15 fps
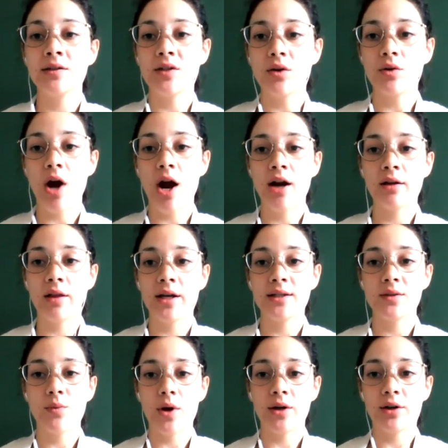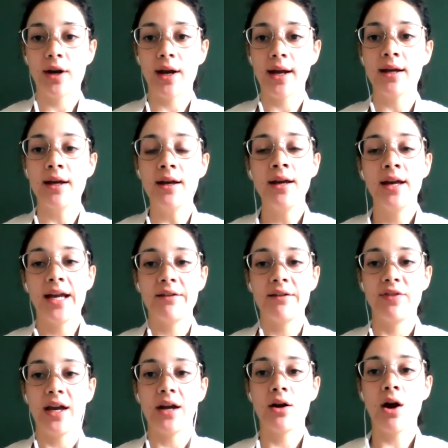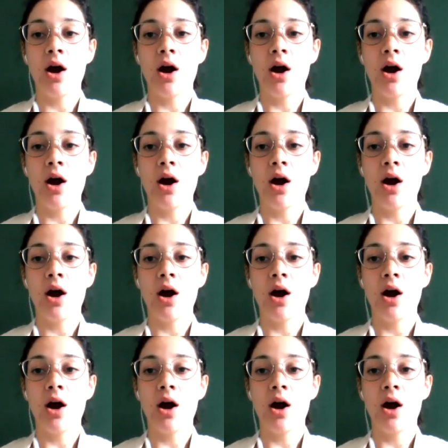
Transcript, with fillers: So Carla is wondering if there